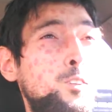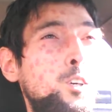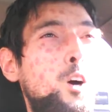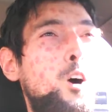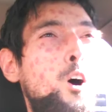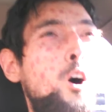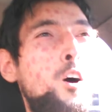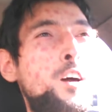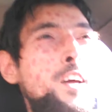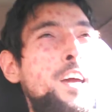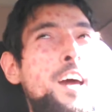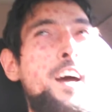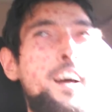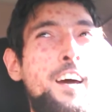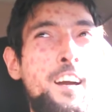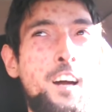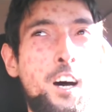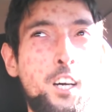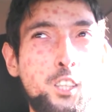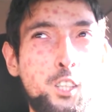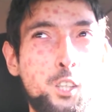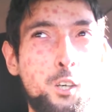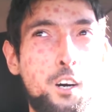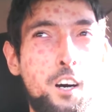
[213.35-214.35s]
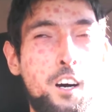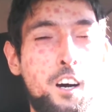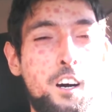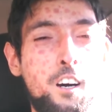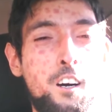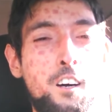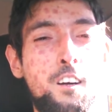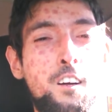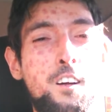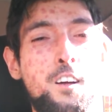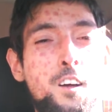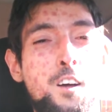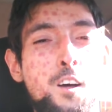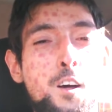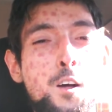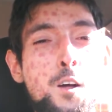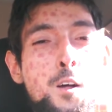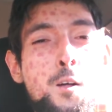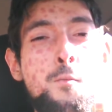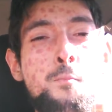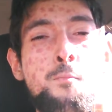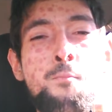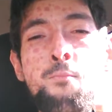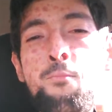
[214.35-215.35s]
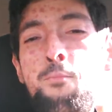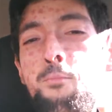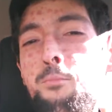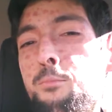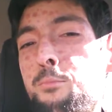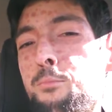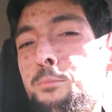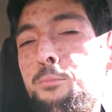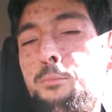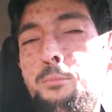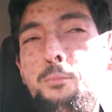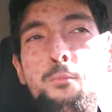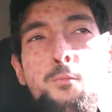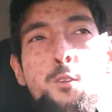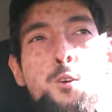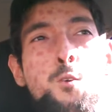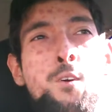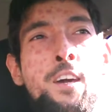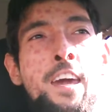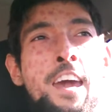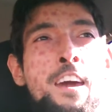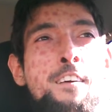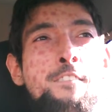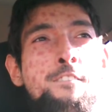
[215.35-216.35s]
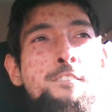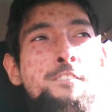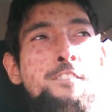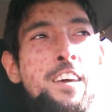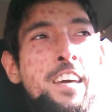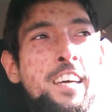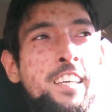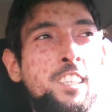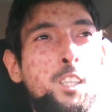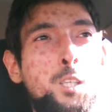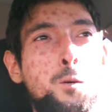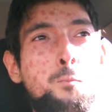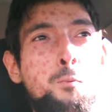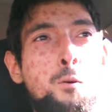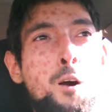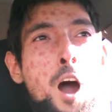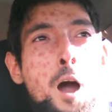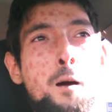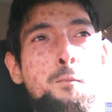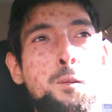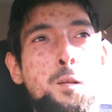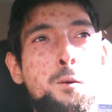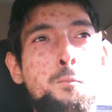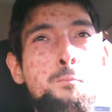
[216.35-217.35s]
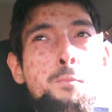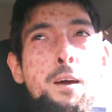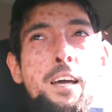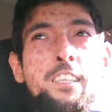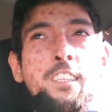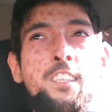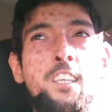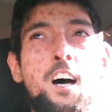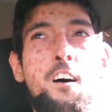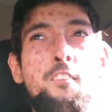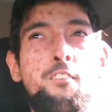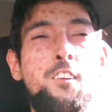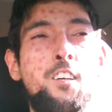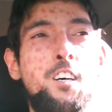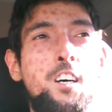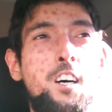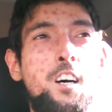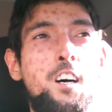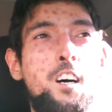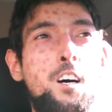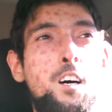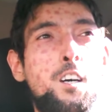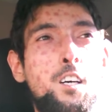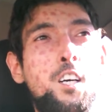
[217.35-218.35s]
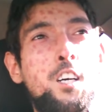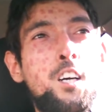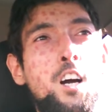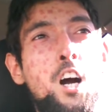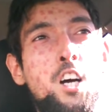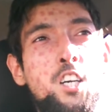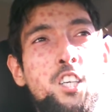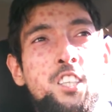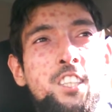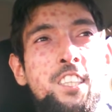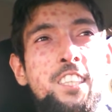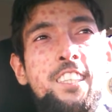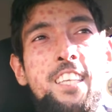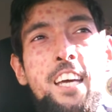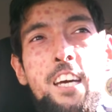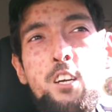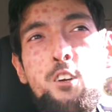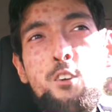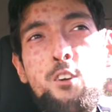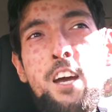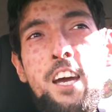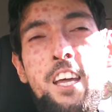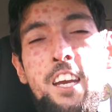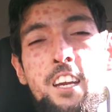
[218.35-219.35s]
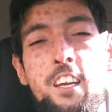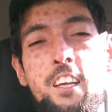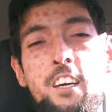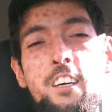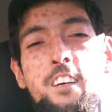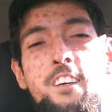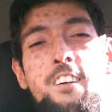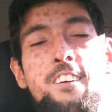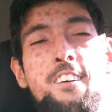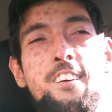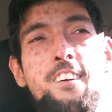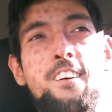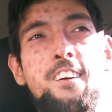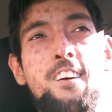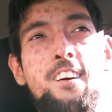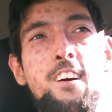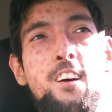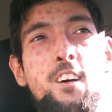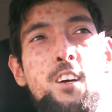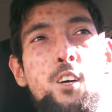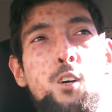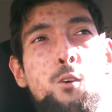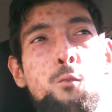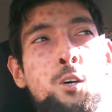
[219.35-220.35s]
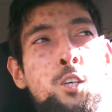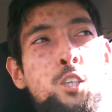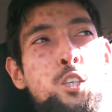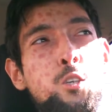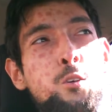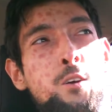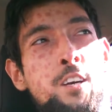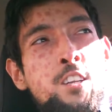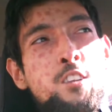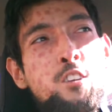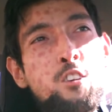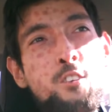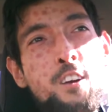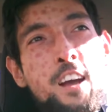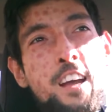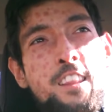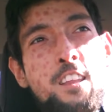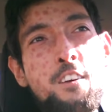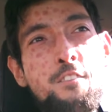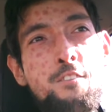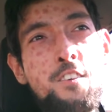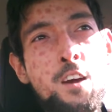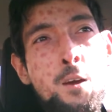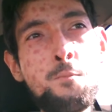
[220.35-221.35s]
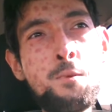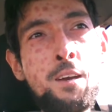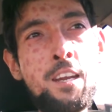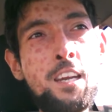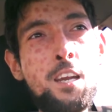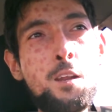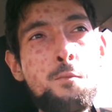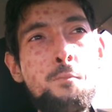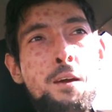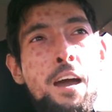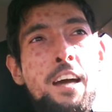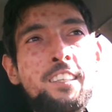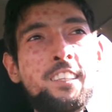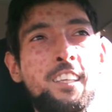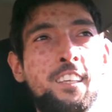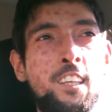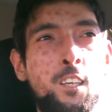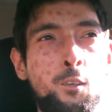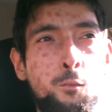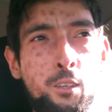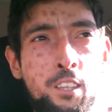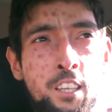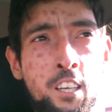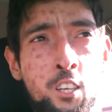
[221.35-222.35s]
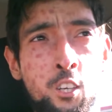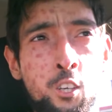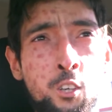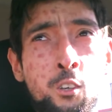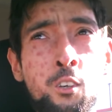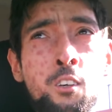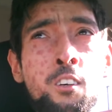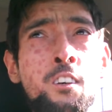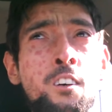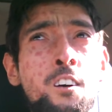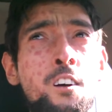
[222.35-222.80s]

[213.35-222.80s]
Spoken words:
Oh yeah, and also you can't fix the problem based off the consciousness that created it. Once you integrate the feminine and masculine within you,